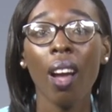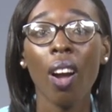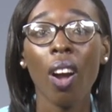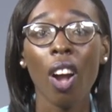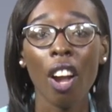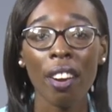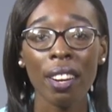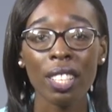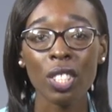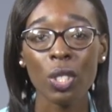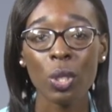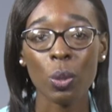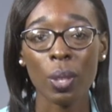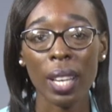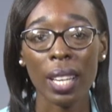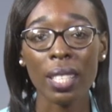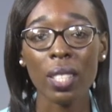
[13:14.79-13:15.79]
All right,
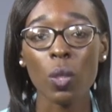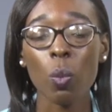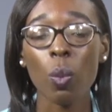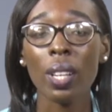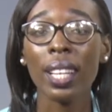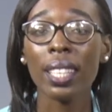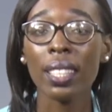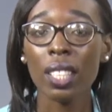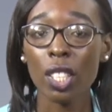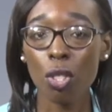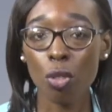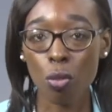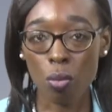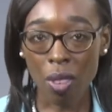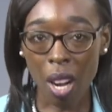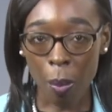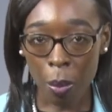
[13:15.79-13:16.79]
students, well, let us
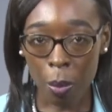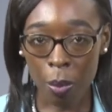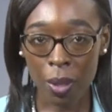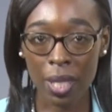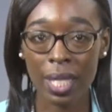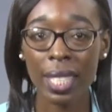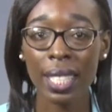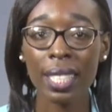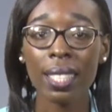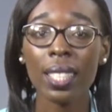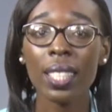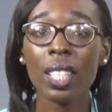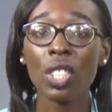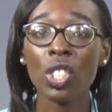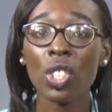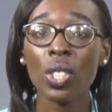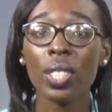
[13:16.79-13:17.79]
wrap up today's
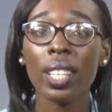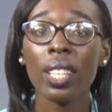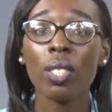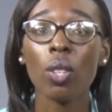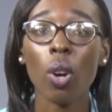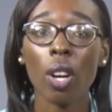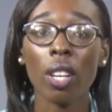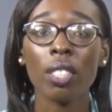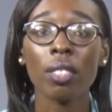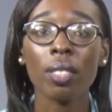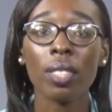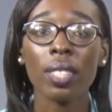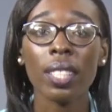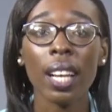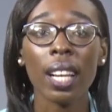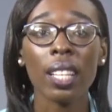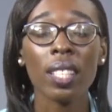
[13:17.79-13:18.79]
session and
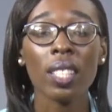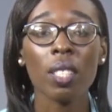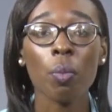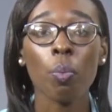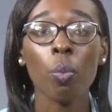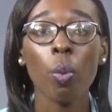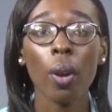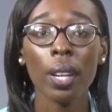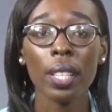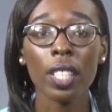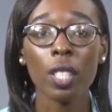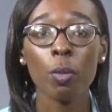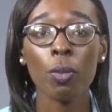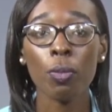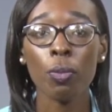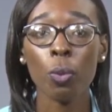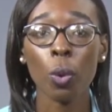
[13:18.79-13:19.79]
understand some points
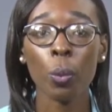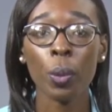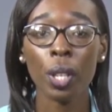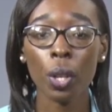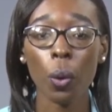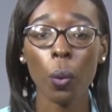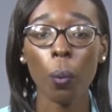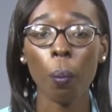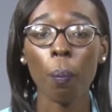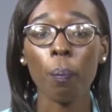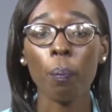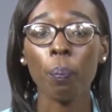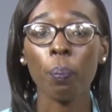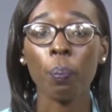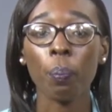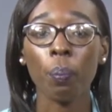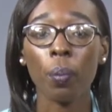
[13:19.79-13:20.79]
before we go.
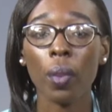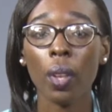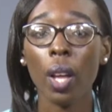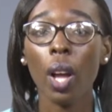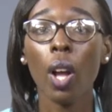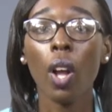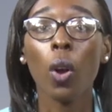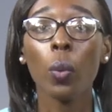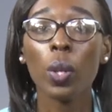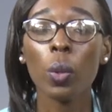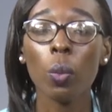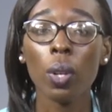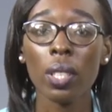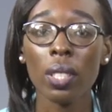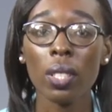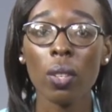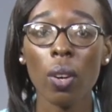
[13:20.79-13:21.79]
We
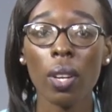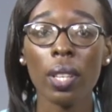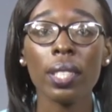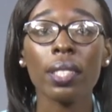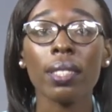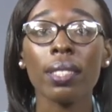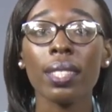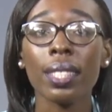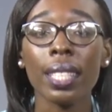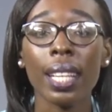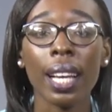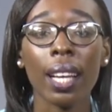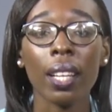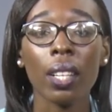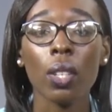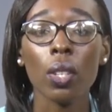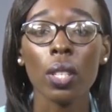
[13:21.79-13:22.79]
want to
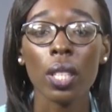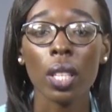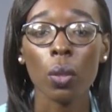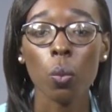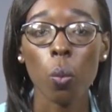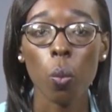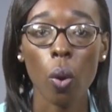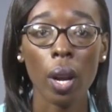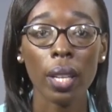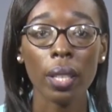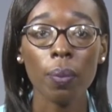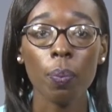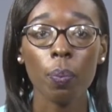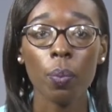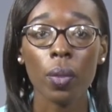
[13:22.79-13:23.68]
understand that 1,